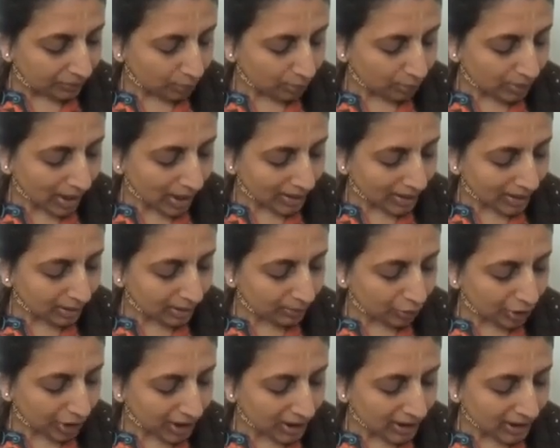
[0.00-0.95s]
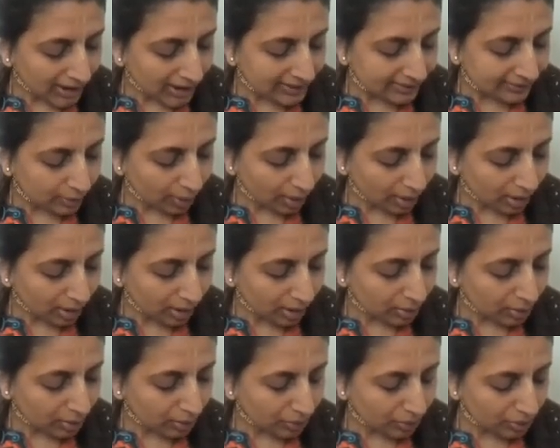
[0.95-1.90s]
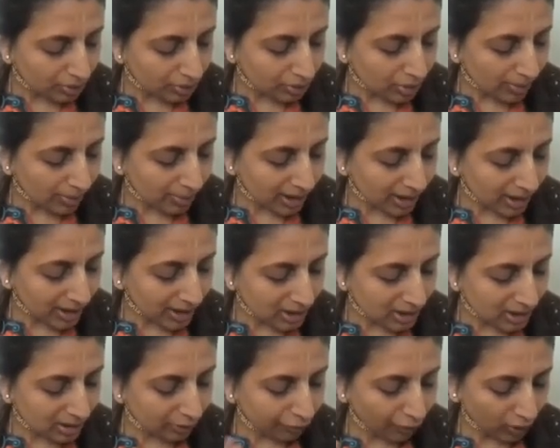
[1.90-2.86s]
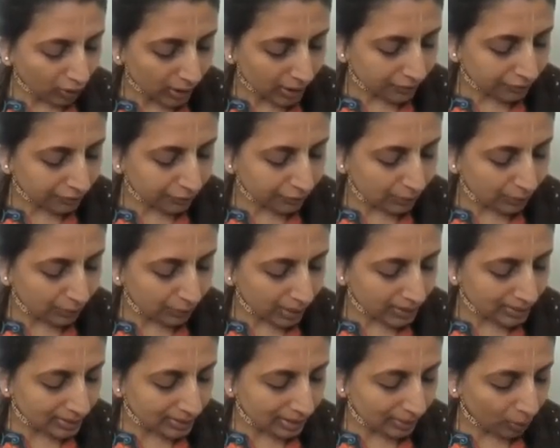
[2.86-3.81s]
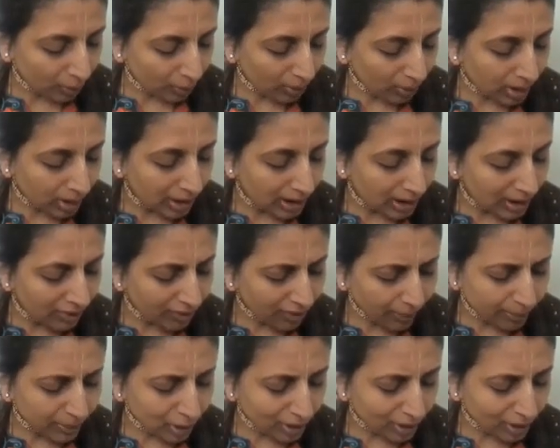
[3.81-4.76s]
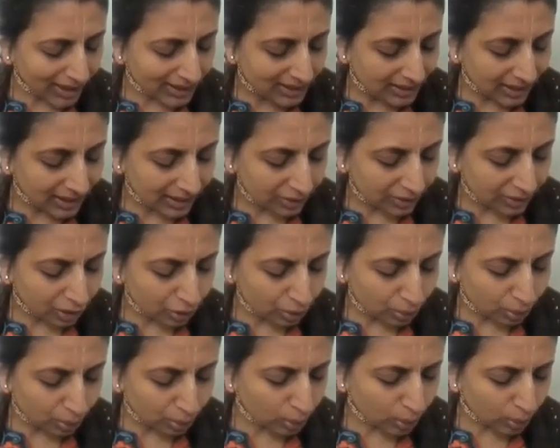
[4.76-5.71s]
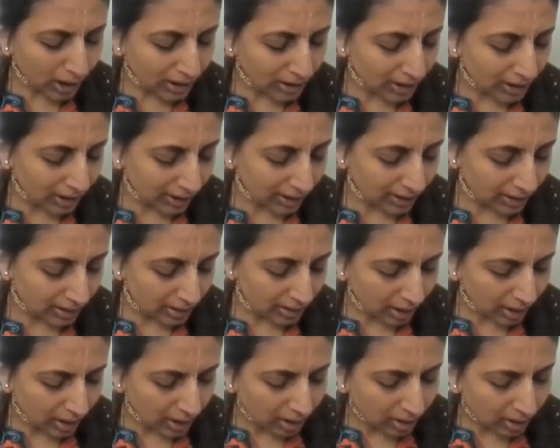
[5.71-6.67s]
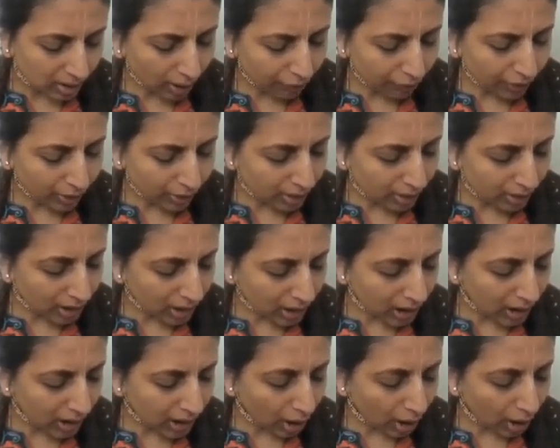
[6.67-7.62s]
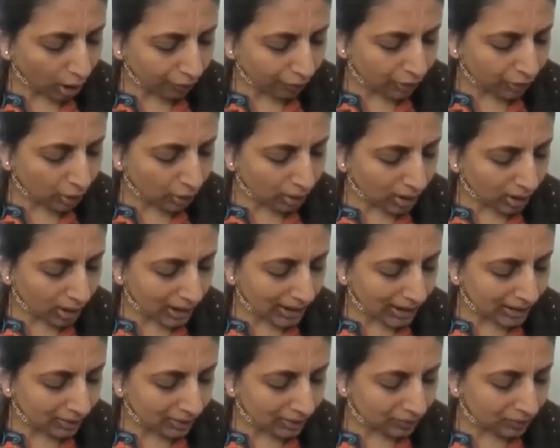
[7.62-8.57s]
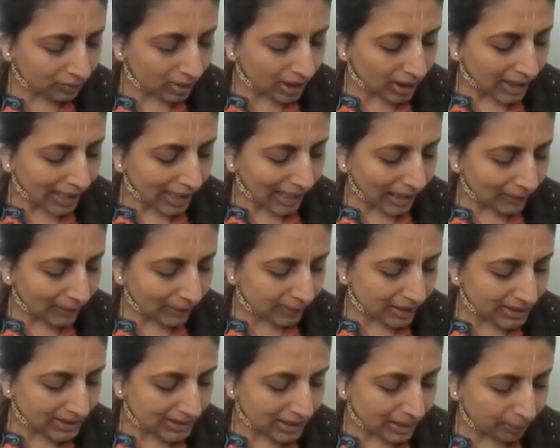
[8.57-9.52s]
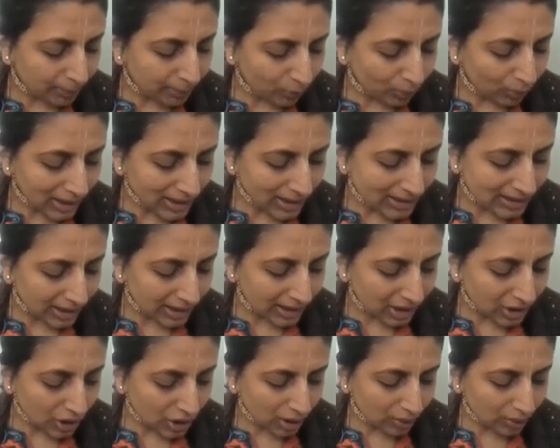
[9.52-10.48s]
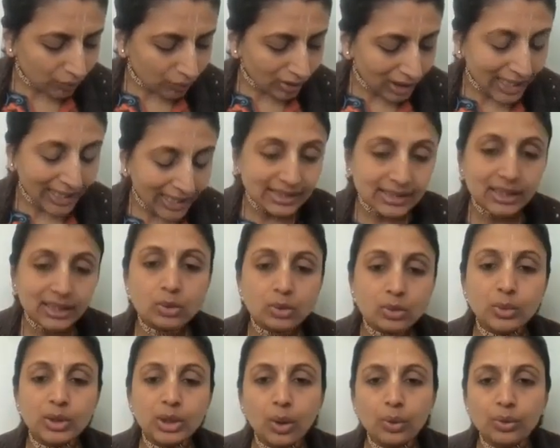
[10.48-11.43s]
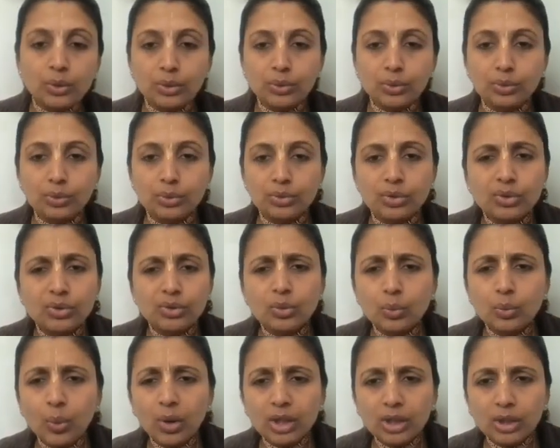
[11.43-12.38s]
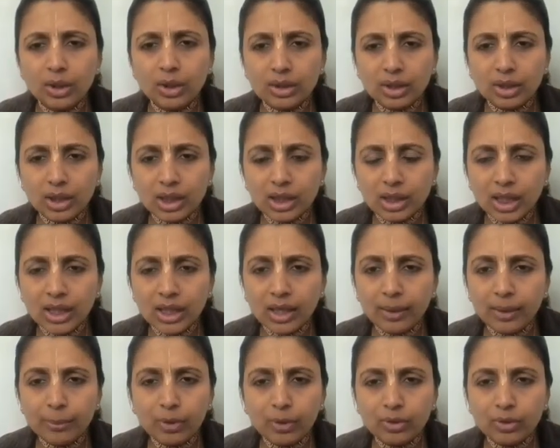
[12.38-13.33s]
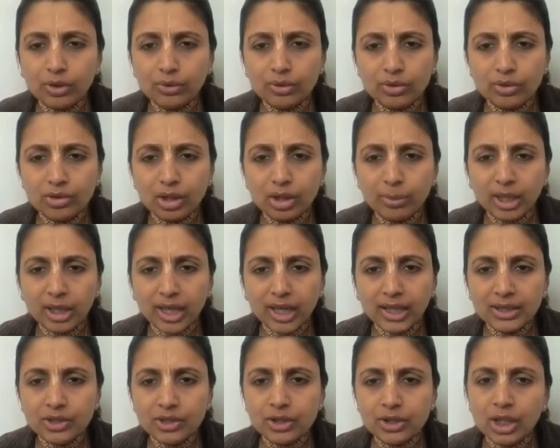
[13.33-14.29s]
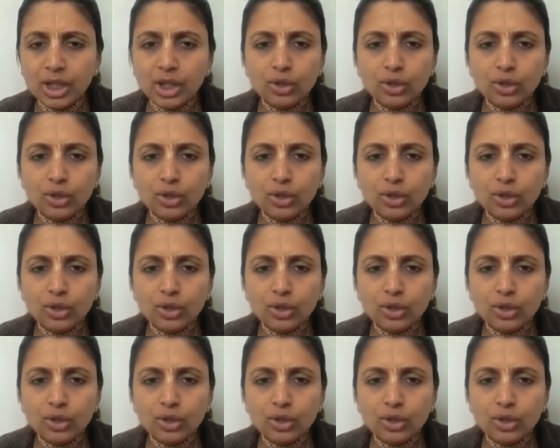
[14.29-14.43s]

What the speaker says: So Narada Muni is talking to Yudhishthira Maharaj in the 45th verse about give up your anxiety due to ignorance. Now we are thinking how your relatives, helpless and poorless creature will exist without you. This is what you are thinking about Yudhishthira Maharaj.